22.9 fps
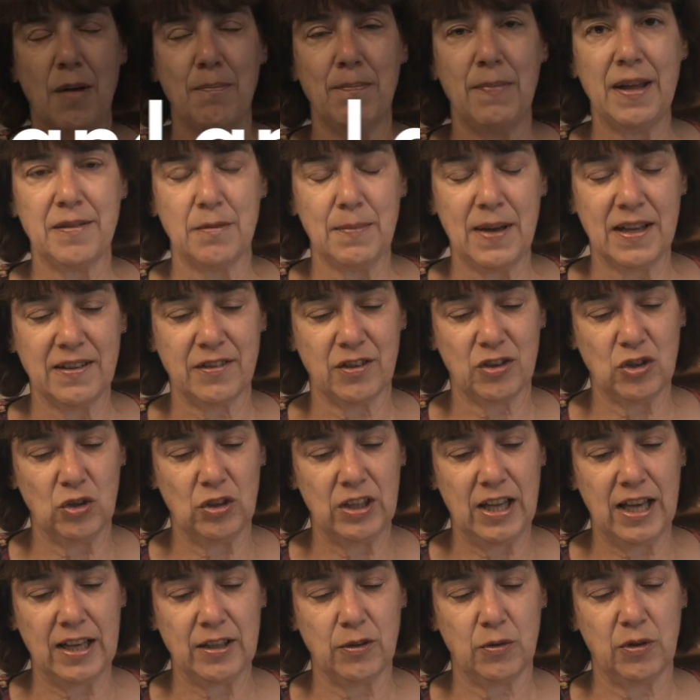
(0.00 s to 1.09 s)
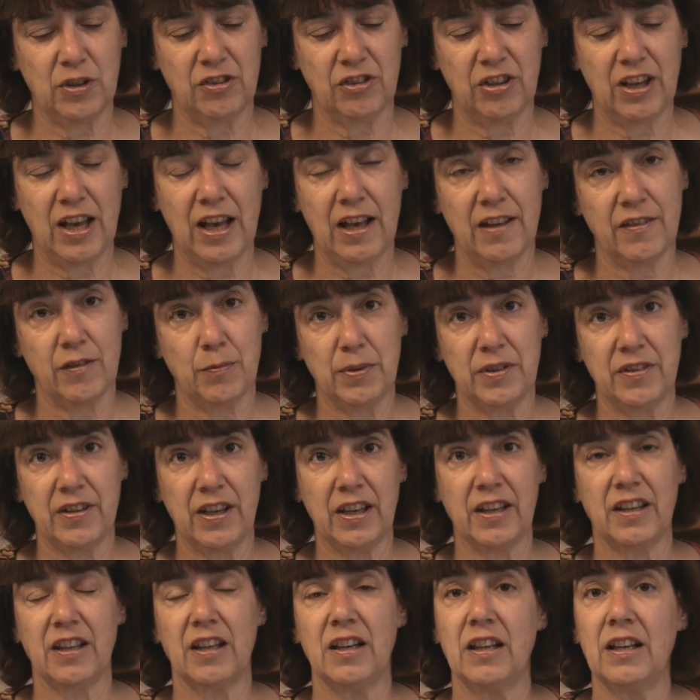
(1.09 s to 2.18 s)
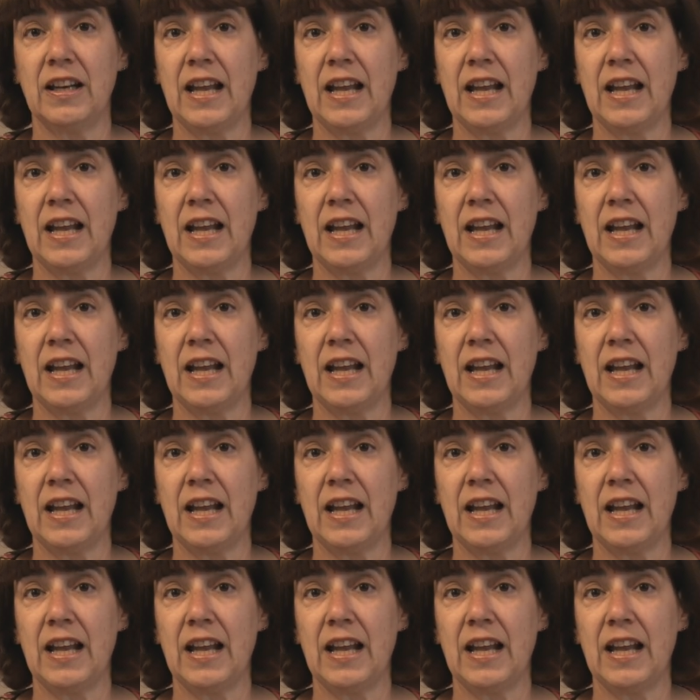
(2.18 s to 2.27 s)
Mathematical language has particular